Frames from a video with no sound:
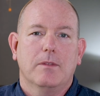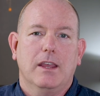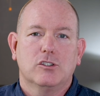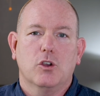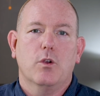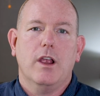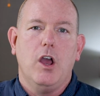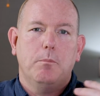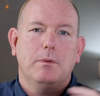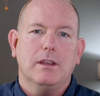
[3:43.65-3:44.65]
And so we're
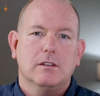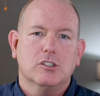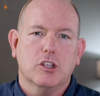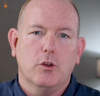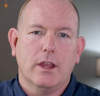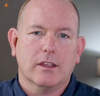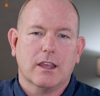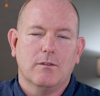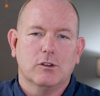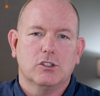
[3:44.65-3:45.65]
helping slow down the
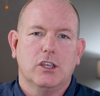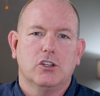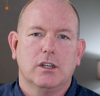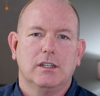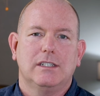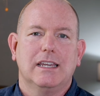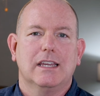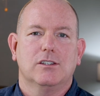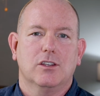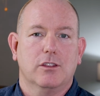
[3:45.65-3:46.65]
conversation and dig
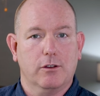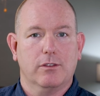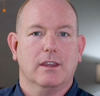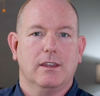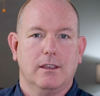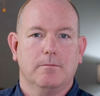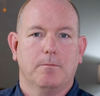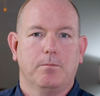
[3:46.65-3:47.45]
into their thinking.